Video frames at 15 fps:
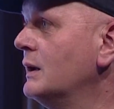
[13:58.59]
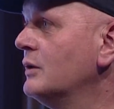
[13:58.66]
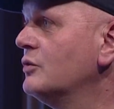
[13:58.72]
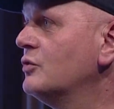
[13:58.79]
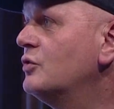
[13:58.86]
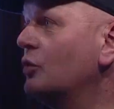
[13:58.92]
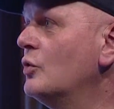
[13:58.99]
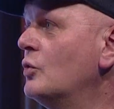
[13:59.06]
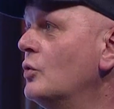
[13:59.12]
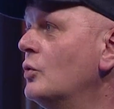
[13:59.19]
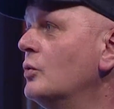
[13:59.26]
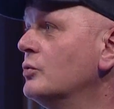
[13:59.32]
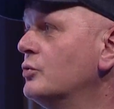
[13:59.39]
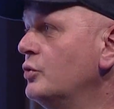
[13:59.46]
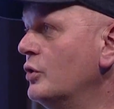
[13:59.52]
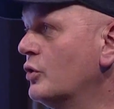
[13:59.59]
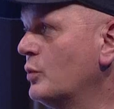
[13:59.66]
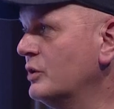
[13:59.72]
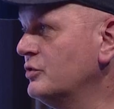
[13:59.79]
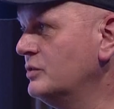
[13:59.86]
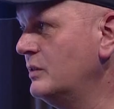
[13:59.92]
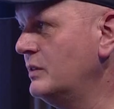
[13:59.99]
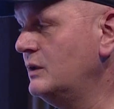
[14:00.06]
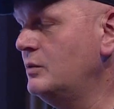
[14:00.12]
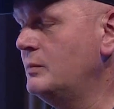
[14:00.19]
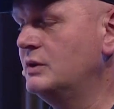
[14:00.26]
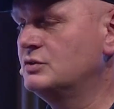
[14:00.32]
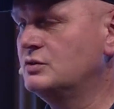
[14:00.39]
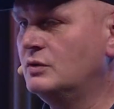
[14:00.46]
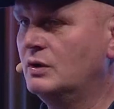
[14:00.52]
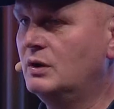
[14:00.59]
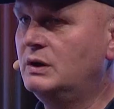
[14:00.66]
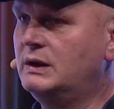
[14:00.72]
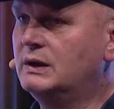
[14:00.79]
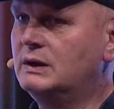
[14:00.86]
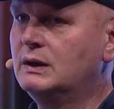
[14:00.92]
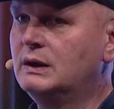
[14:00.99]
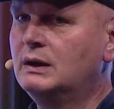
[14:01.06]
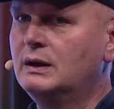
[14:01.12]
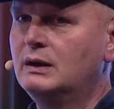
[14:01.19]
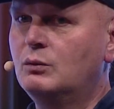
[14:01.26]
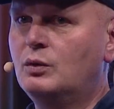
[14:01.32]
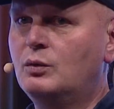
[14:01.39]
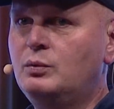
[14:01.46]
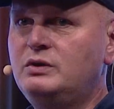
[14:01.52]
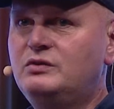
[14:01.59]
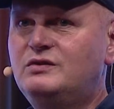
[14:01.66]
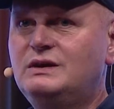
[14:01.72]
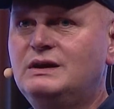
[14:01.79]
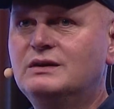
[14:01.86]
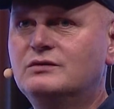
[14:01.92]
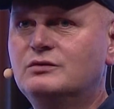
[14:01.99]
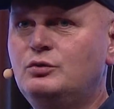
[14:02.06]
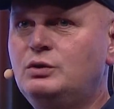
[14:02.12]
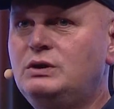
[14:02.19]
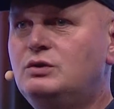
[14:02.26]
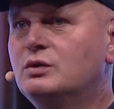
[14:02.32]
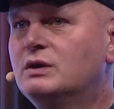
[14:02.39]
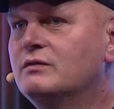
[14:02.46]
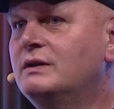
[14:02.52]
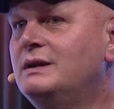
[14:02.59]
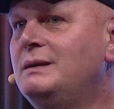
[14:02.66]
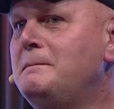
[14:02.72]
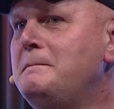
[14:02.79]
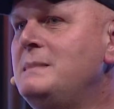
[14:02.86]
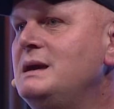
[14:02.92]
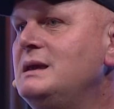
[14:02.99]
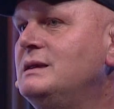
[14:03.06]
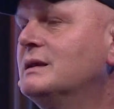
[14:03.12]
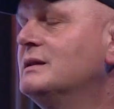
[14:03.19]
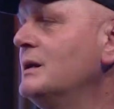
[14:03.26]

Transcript: So to your question that you mentioned earlier, what we see is you need to give an immediate